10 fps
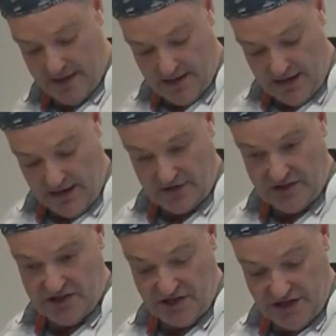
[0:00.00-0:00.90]
I'm going
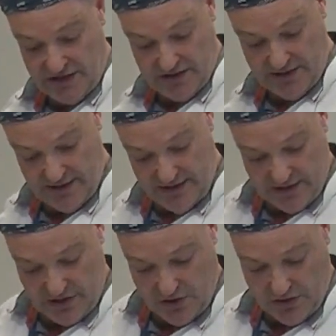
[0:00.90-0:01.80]
to turn the
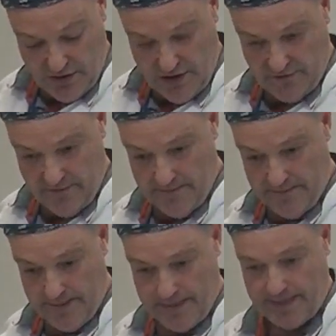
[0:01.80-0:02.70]
cooker off
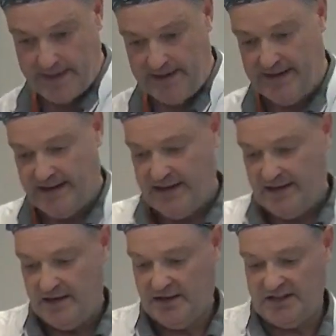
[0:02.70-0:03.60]

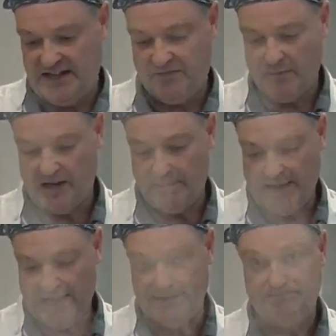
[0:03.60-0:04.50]
and to lift my
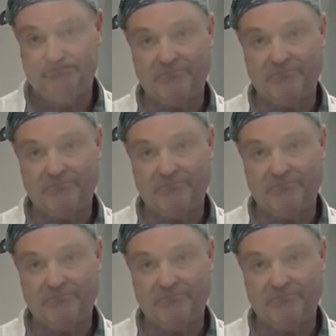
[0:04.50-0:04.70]
pan.